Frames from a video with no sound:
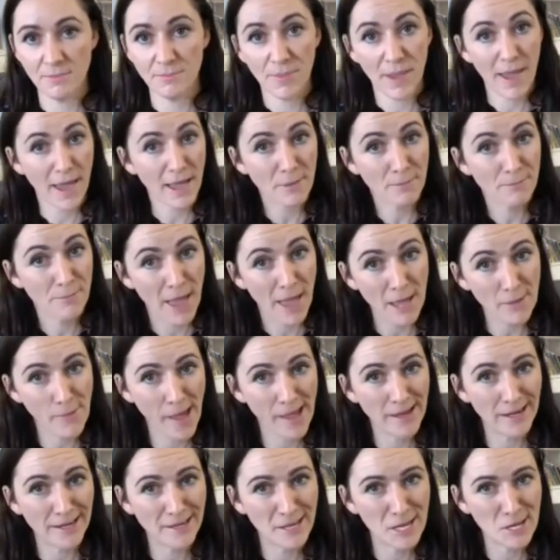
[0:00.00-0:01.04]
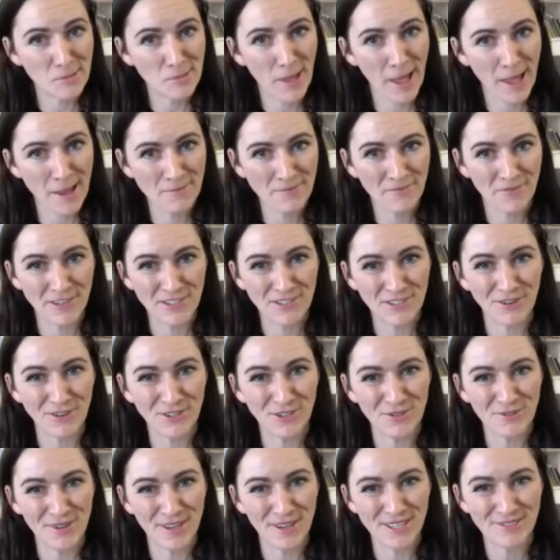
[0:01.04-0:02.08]
back pain and neck pain if it's not
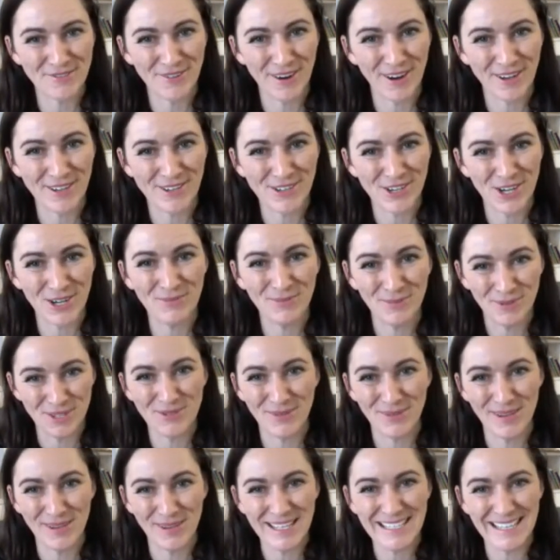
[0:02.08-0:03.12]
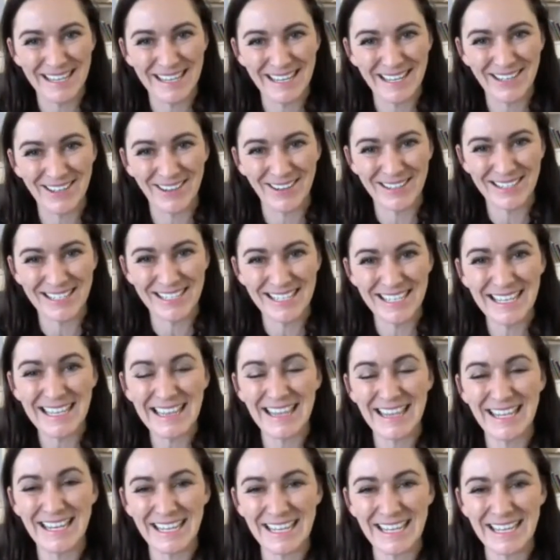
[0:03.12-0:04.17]
doing its right job, which we see a lot
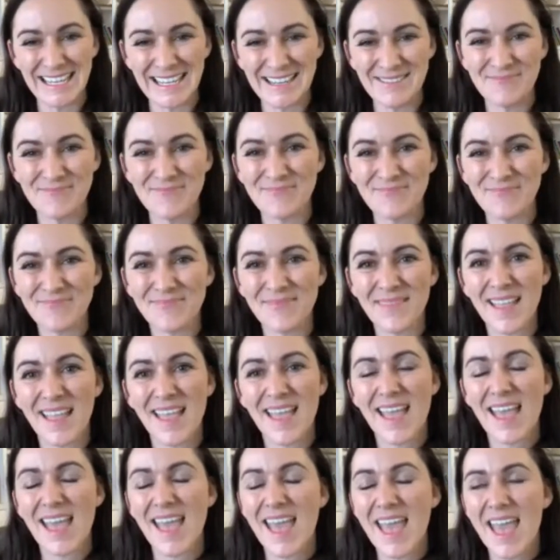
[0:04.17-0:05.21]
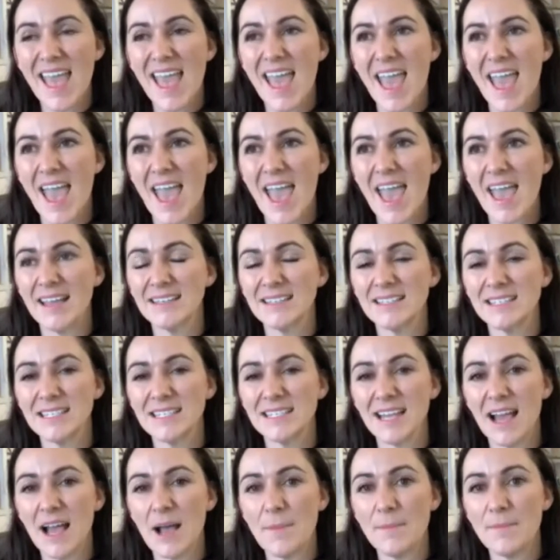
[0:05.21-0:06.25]
clinically. And
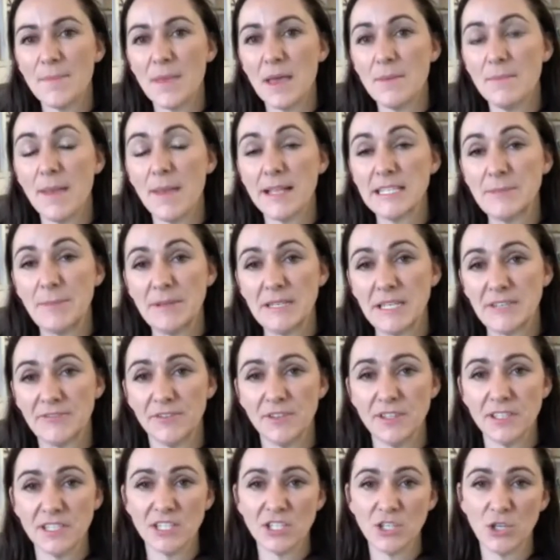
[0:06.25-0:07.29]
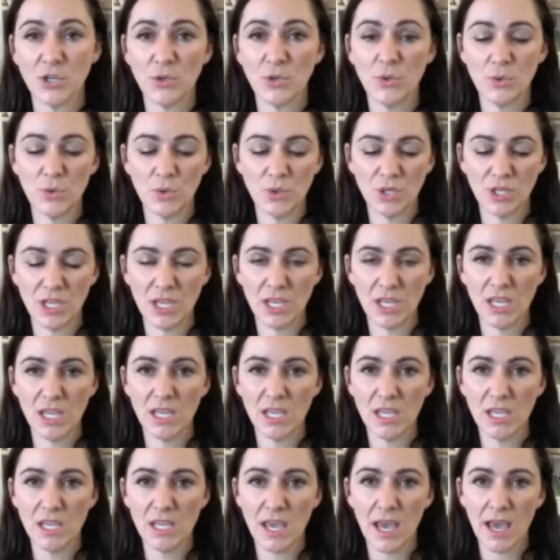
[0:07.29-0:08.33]
it makes a big difference to
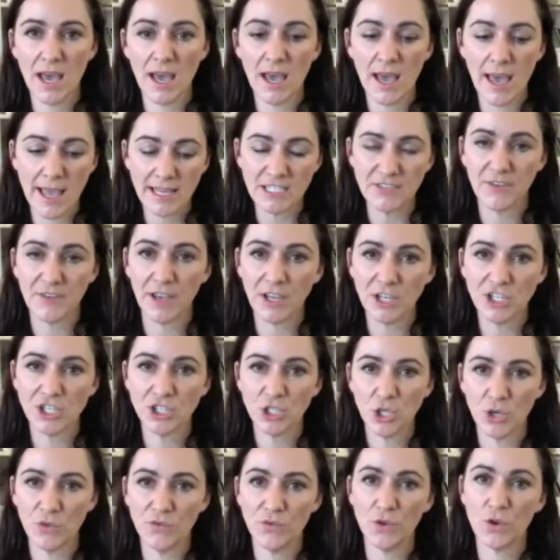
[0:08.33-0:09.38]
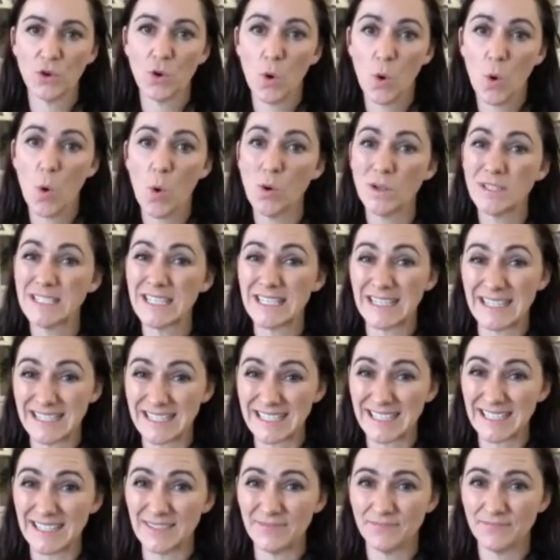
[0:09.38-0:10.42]
the activation of your core
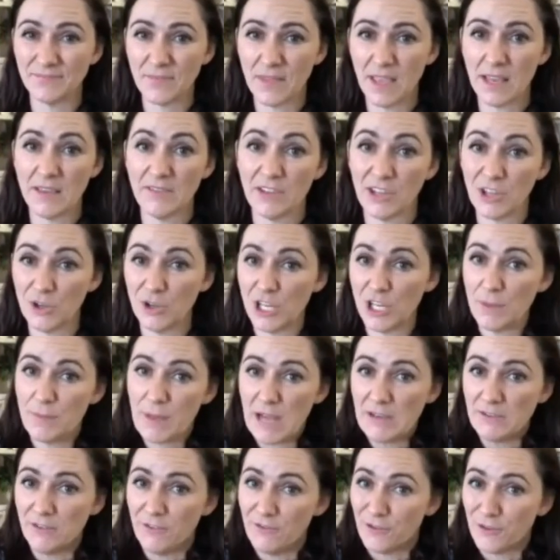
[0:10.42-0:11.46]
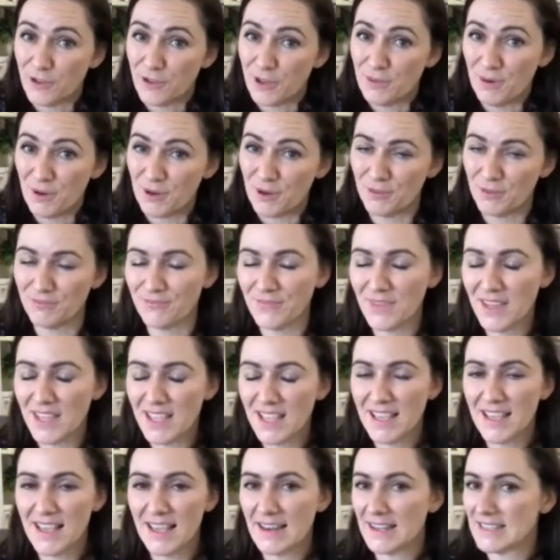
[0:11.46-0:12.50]
cylinder, including your pelvic floor at the bottom.
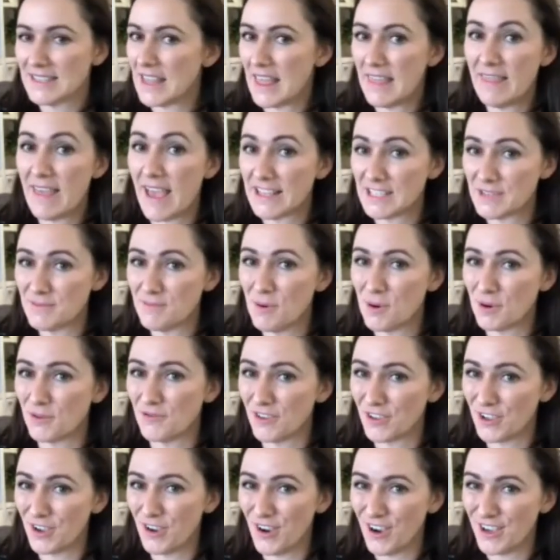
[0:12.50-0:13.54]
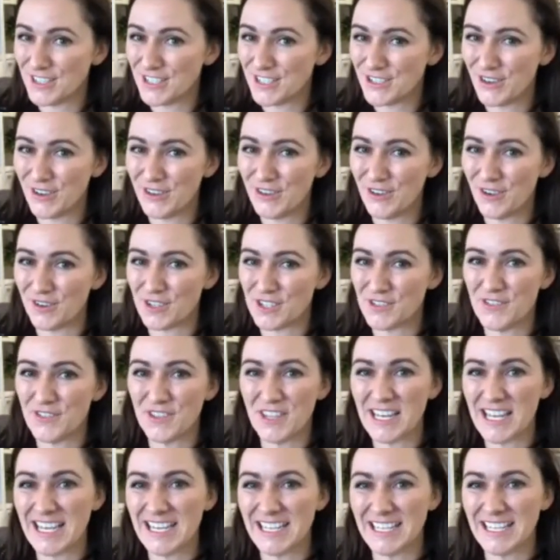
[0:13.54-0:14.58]
And that's important for guys too, not just for the
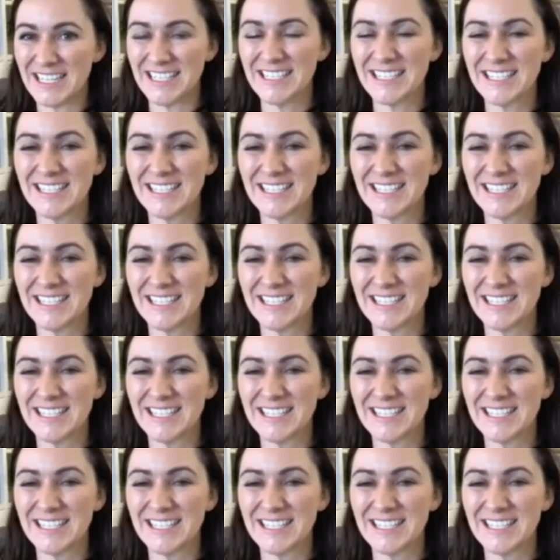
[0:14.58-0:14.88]
ladies.